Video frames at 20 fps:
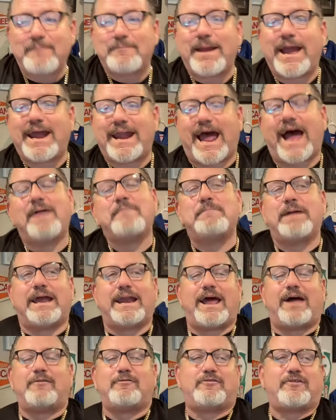meant I meant
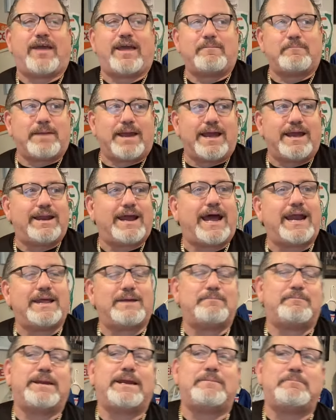LJ, man. I
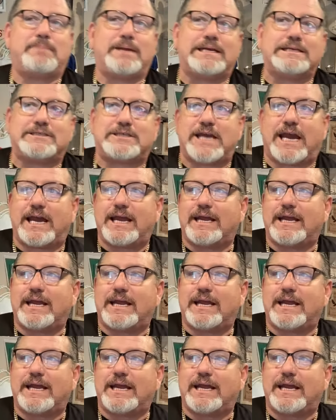didn't mean BJ.